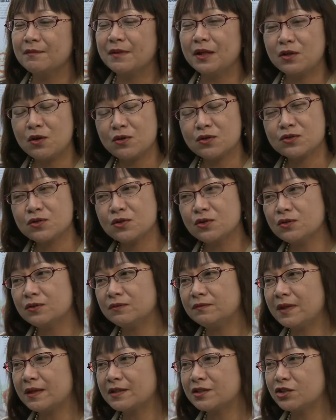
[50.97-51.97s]
and
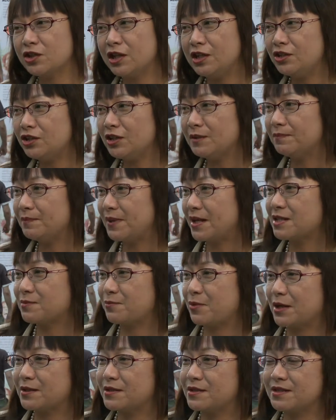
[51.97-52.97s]
also exchanging
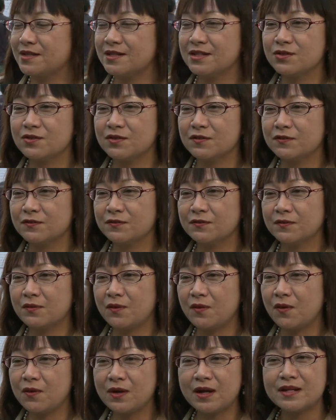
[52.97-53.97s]
best practices with
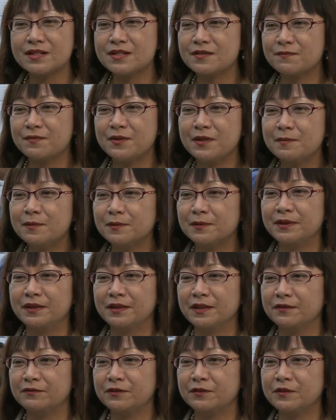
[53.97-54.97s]
all kinds of people
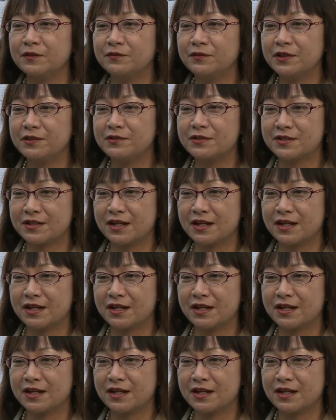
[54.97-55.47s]
here from the various